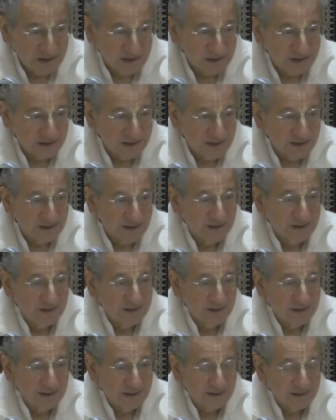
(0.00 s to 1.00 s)
She
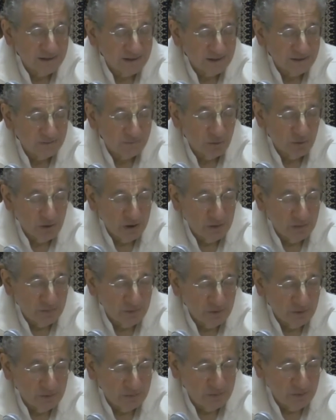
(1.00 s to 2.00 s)
she's brought up
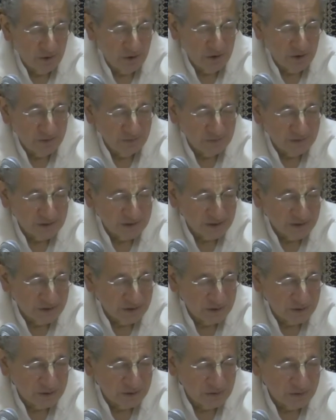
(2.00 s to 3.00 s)
on a farm, she
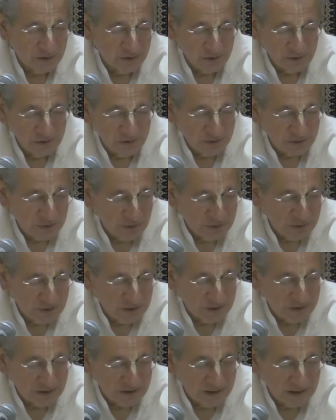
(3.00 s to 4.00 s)
knows what good
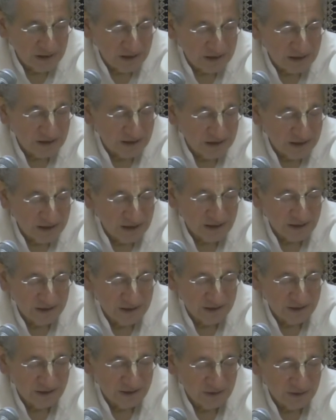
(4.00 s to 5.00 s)
soil is, and she
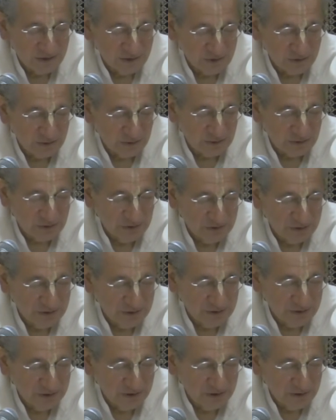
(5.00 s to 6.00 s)
sees good soil
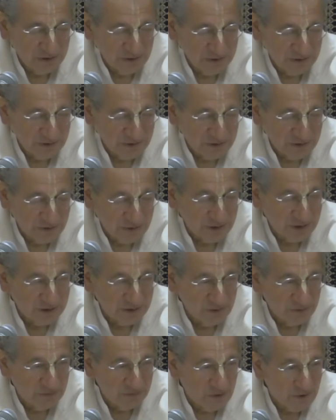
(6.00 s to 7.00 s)
on a
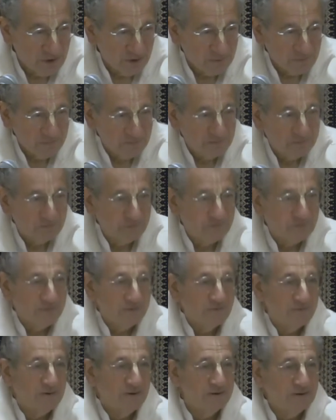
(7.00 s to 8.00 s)
Krishna farm.
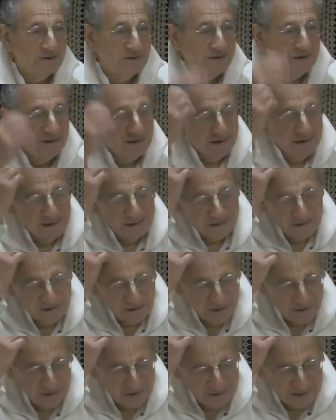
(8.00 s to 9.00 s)
Right?
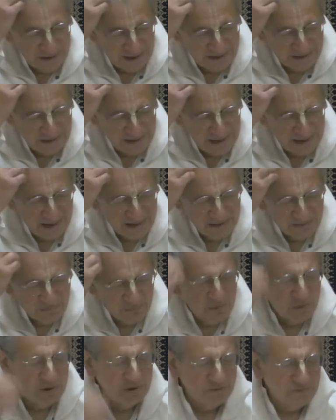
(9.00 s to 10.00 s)
So now she has a
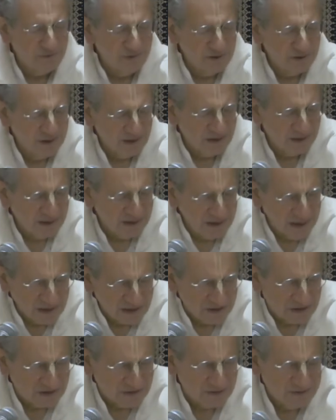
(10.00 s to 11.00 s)
point of
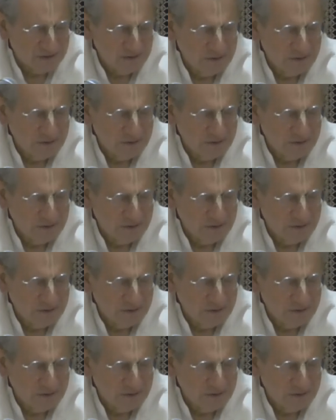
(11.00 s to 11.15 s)
connection.